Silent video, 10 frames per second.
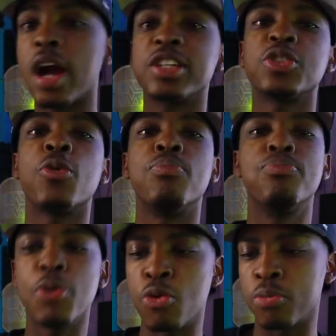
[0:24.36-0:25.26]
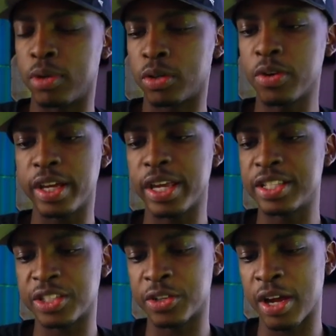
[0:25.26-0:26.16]
All right, so boom, go to
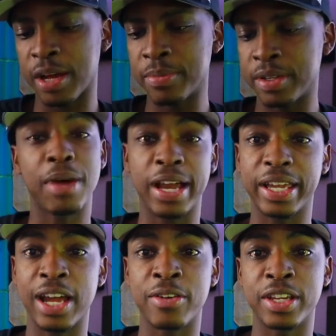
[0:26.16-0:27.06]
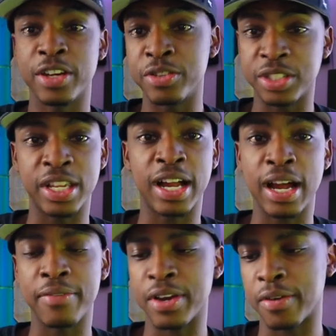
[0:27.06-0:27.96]
Instagram, my account here, you see I
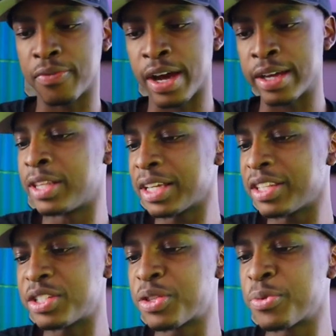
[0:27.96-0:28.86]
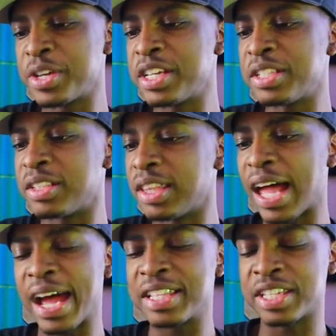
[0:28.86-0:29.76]
got verified. Click these three
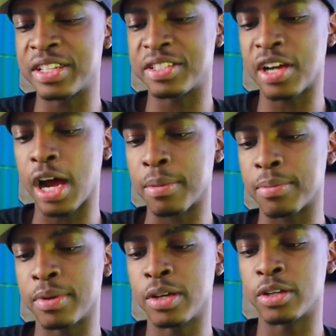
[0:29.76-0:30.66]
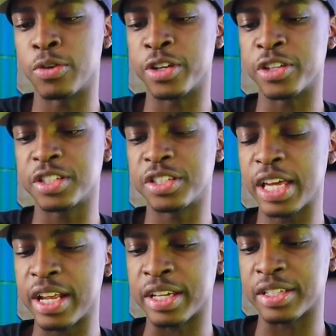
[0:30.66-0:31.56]
lines in the top, go to your
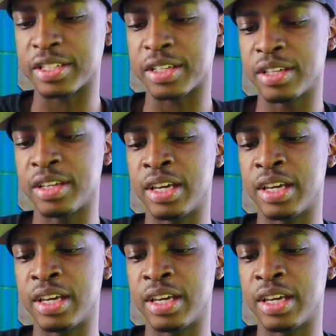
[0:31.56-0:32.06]
settings.